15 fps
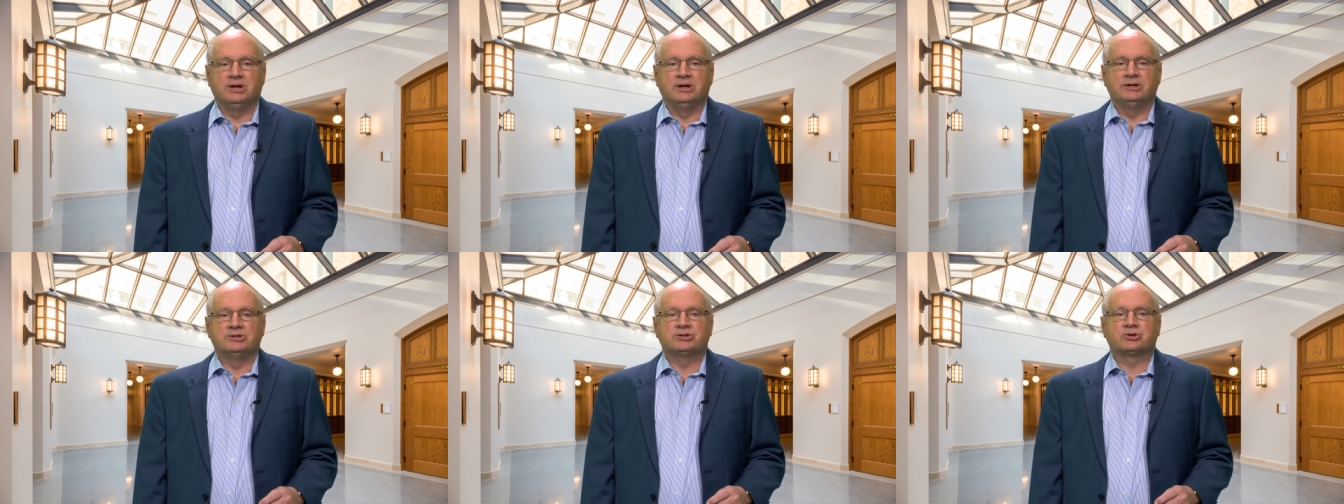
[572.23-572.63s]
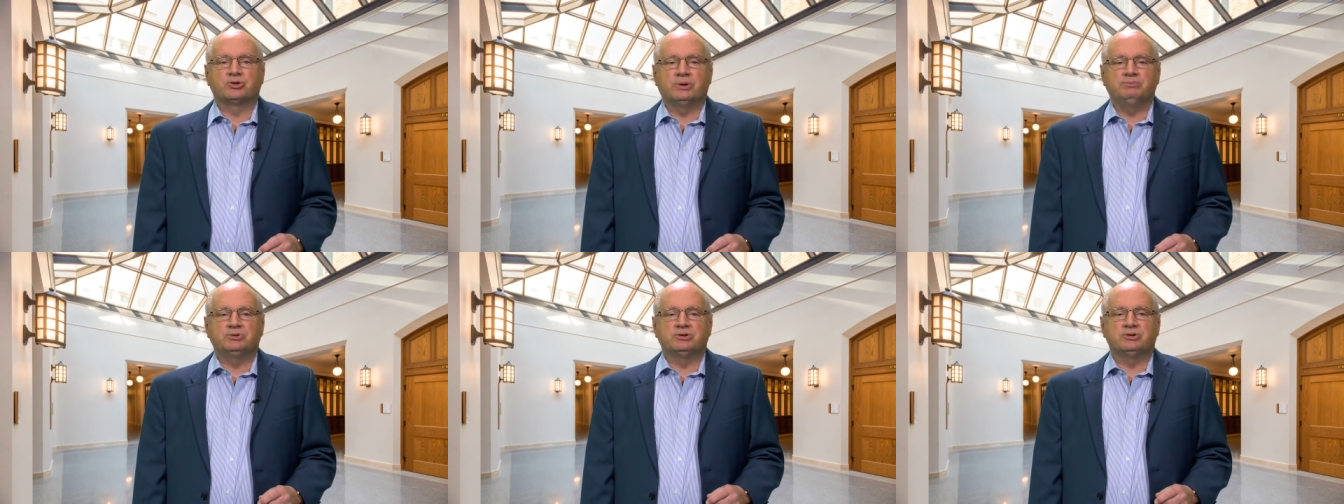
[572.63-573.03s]

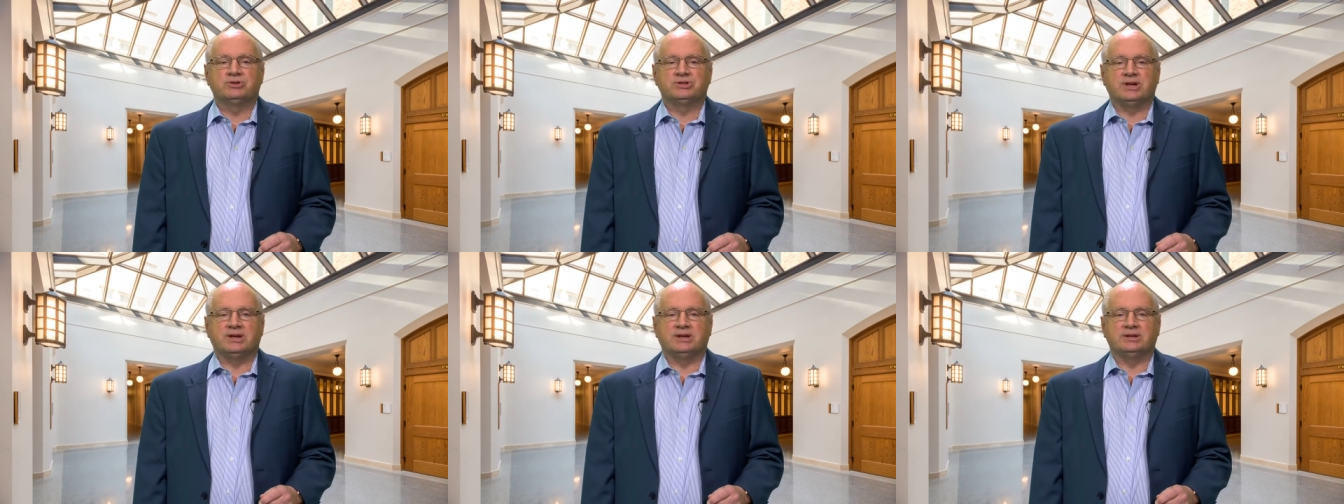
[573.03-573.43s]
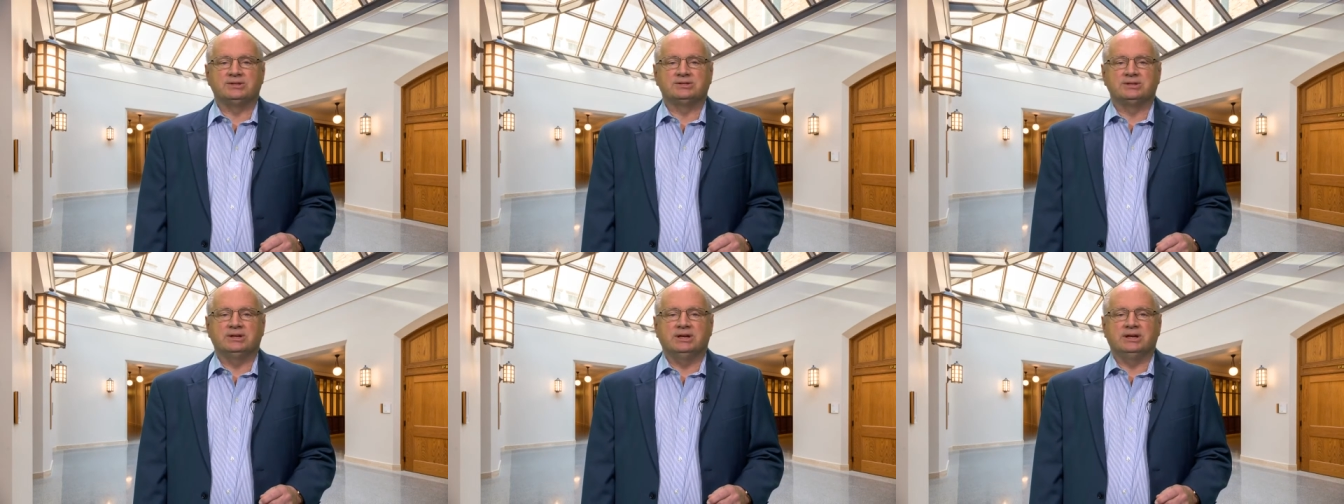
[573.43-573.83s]
Scripture
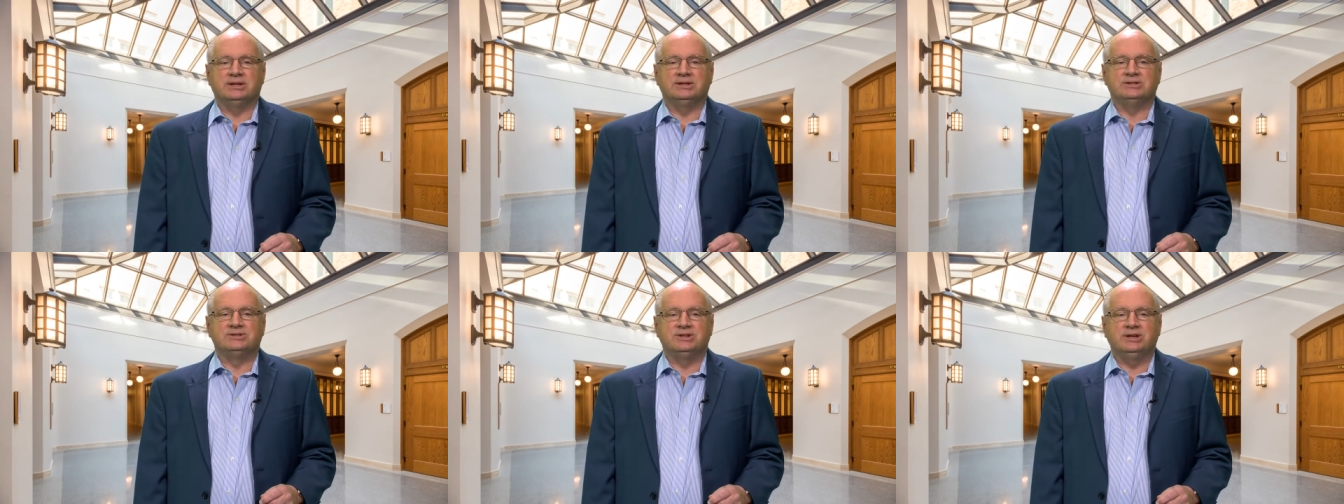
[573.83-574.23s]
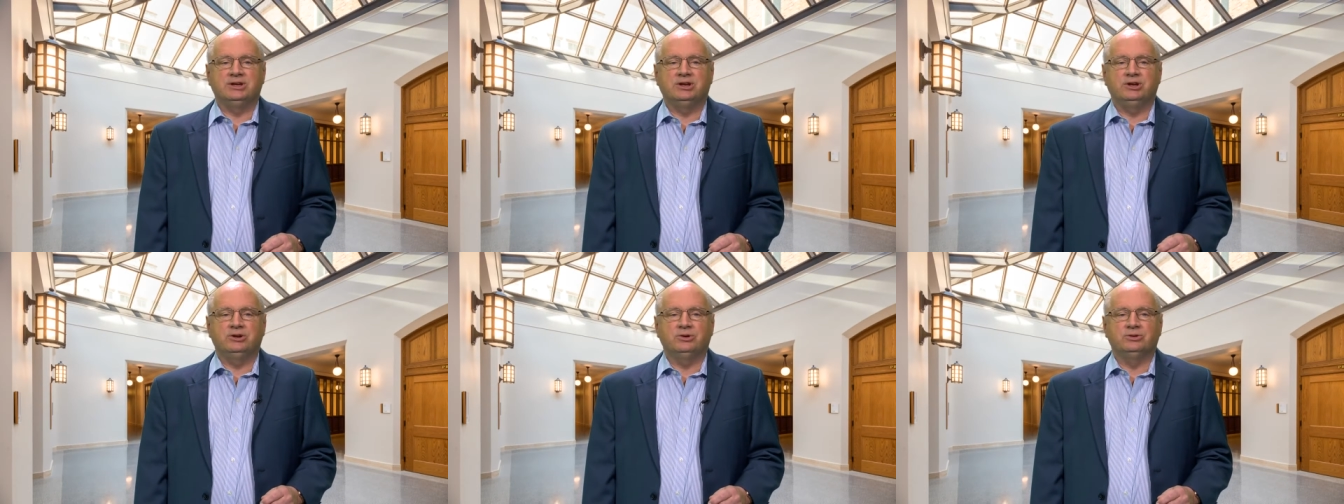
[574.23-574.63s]
says in
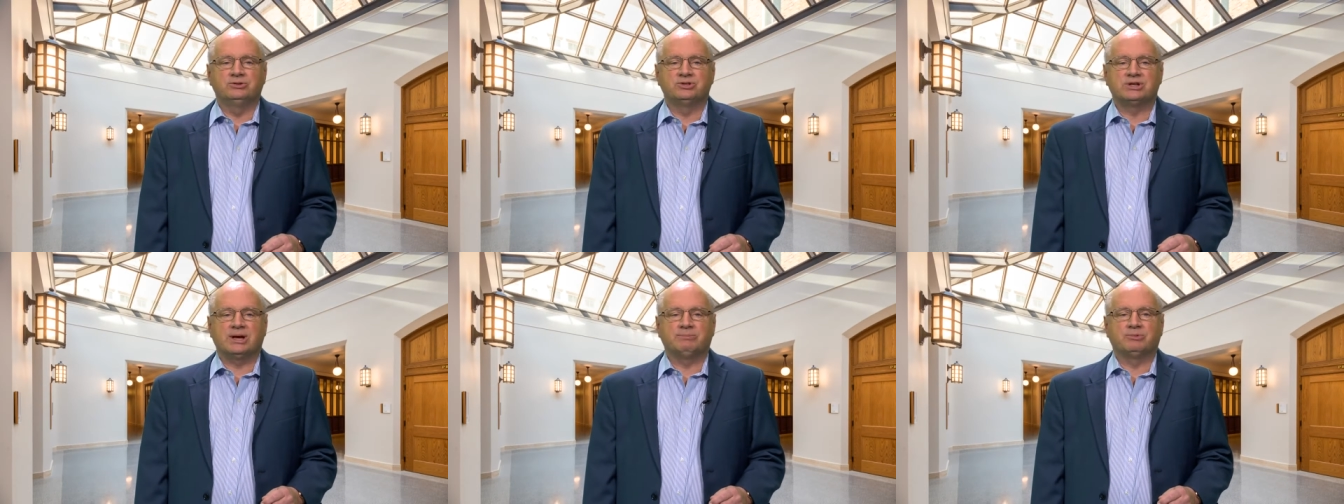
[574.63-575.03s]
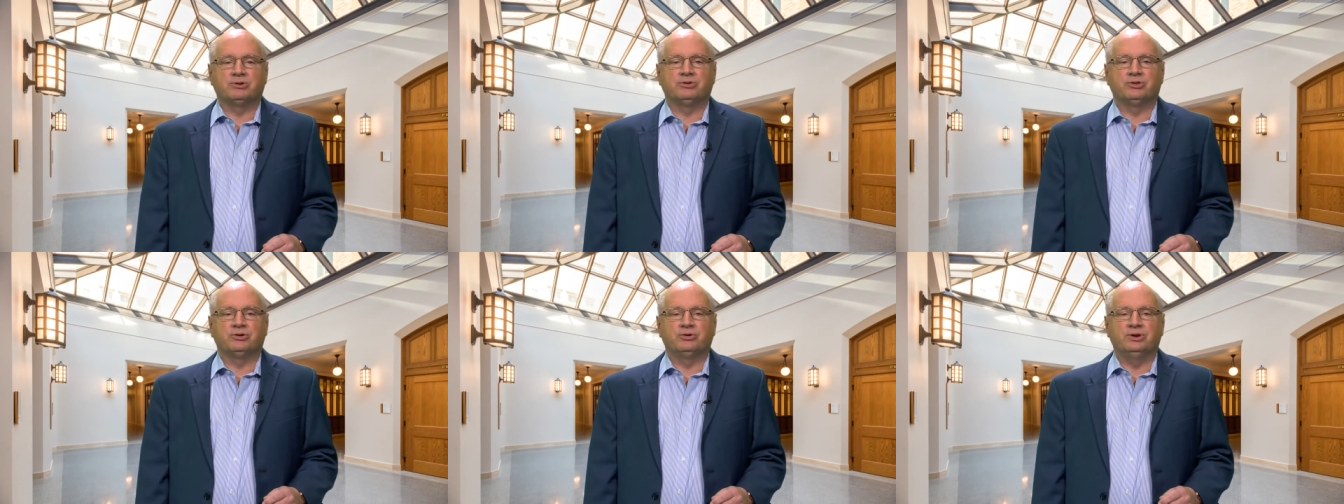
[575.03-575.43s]
Ezekiel chapter
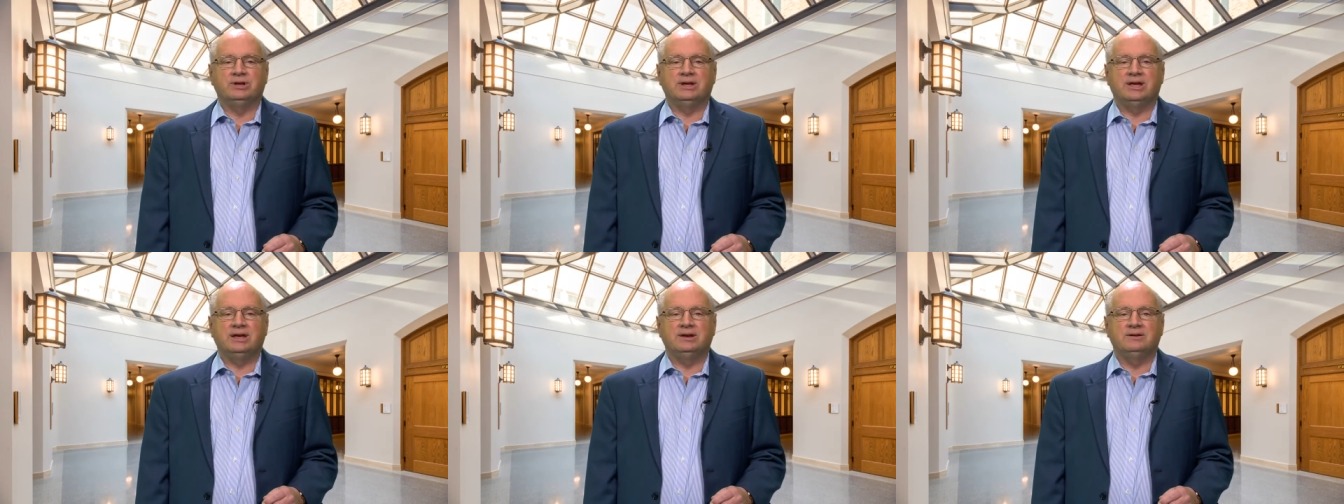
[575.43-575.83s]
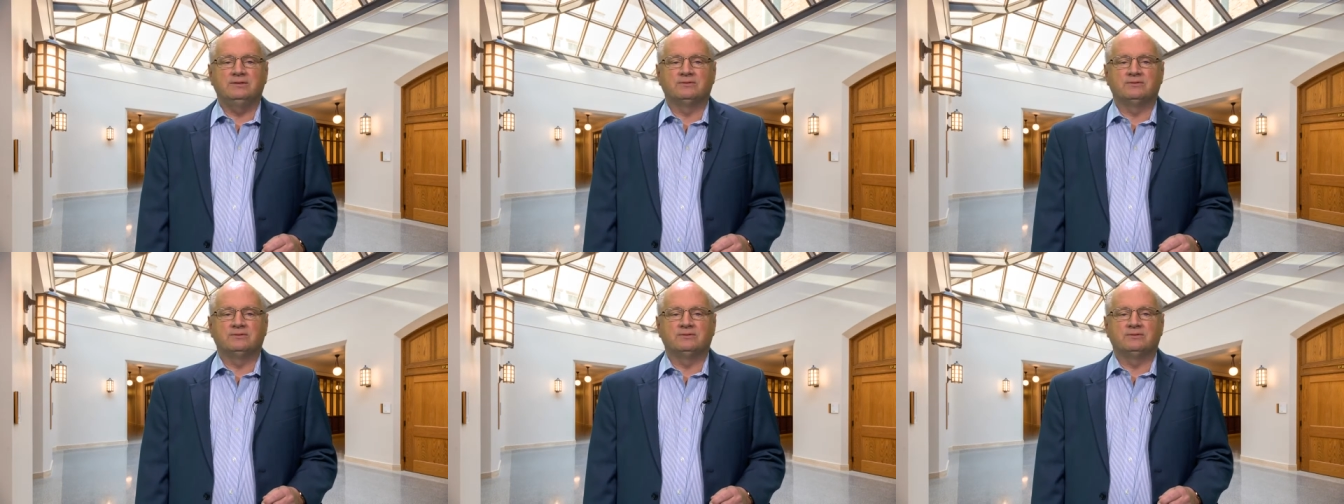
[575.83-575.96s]
thirty-eight,